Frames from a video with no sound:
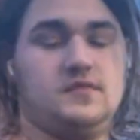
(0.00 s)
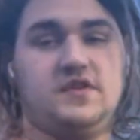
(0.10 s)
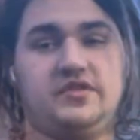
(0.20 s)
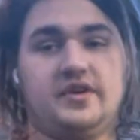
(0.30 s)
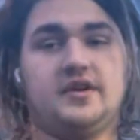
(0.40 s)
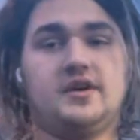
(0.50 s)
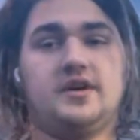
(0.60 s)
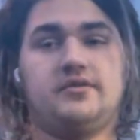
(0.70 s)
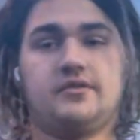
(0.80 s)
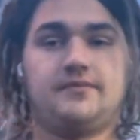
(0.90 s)
to start
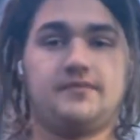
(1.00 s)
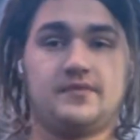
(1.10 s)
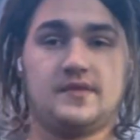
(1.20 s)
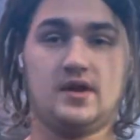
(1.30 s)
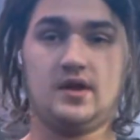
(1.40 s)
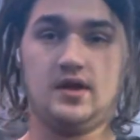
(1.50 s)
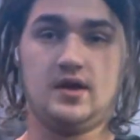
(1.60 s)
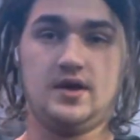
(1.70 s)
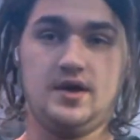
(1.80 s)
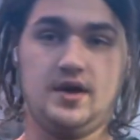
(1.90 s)
off,
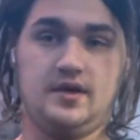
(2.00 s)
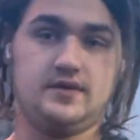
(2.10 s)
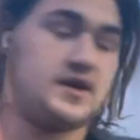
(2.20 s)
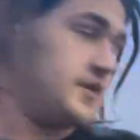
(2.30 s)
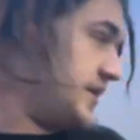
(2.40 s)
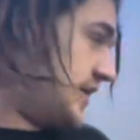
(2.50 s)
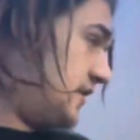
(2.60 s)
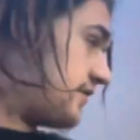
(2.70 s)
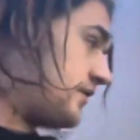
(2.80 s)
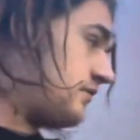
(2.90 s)
take your
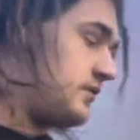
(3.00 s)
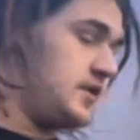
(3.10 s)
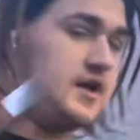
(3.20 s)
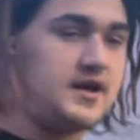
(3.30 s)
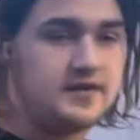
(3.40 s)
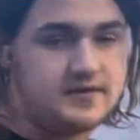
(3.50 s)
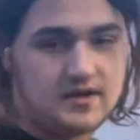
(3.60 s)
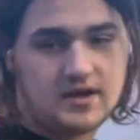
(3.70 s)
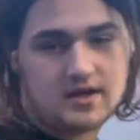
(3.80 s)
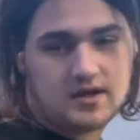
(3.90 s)
knife and
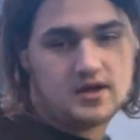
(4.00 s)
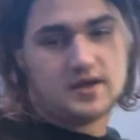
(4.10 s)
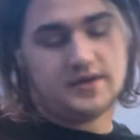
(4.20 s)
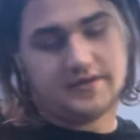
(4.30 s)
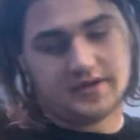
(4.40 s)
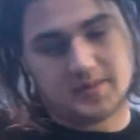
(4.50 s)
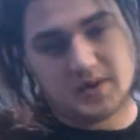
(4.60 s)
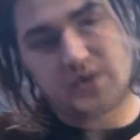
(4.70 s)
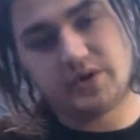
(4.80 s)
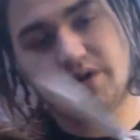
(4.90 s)
let's talk about
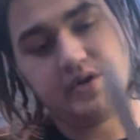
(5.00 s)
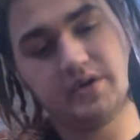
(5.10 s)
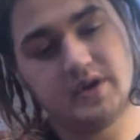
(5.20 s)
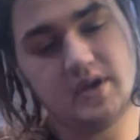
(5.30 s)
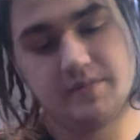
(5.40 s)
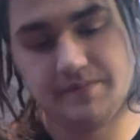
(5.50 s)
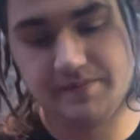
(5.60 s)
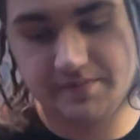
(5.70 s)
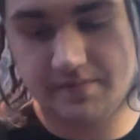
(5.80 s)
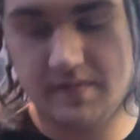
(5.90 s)
what oil you need.
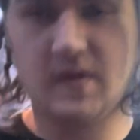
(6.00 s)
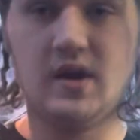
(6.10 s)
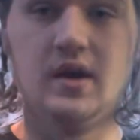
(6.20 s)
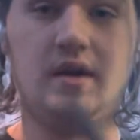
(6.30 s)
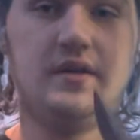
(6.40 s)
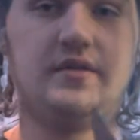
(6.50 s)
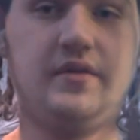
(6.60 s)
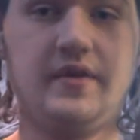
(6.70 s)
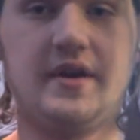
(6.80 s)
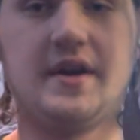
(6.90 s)
So
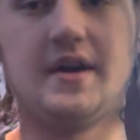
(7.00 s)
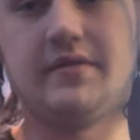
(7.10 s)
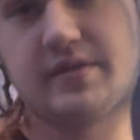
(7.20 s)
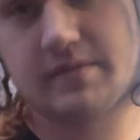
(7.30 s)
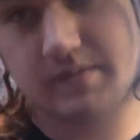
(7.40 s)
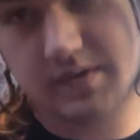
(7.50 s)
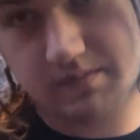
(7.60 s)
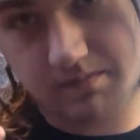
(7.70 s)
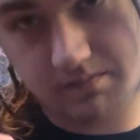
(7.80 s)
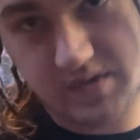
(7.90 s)
different knives
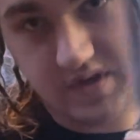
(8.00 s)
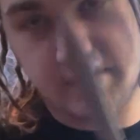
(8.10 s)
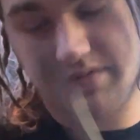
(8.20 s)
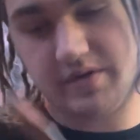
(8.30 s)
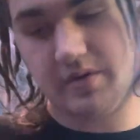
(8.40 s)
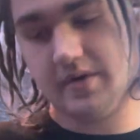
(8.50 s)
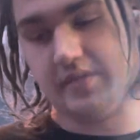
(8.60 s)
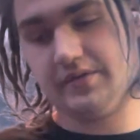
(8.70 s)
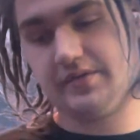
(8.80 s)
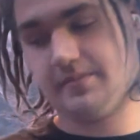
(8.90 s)
need different
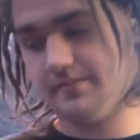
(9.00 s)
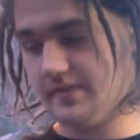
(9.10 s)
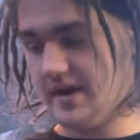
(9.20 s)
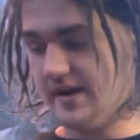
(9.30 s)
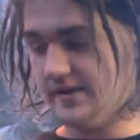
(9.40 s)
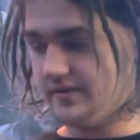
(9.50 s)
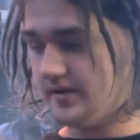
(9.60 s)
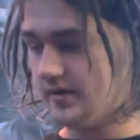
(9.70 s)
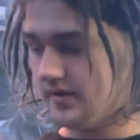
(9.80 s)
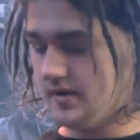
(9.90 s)
oils, as
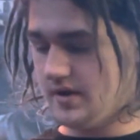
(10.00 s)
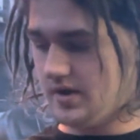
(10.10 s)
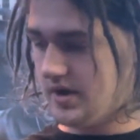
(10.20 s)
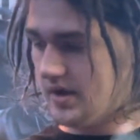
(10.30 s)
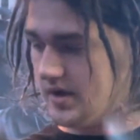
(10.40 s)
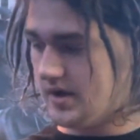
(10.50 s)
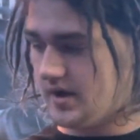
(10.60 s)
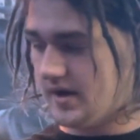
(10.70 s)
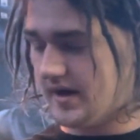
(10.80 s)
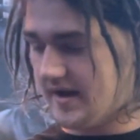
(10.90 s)
in
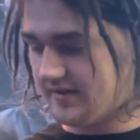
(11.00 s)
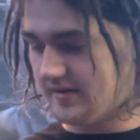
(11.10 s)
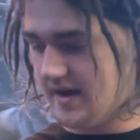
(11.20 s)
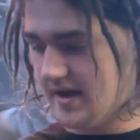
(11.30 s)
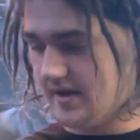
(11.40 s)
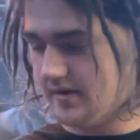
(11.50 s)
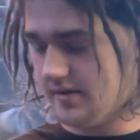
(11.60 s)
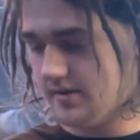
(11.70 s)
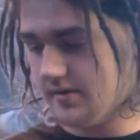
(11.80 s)
an X10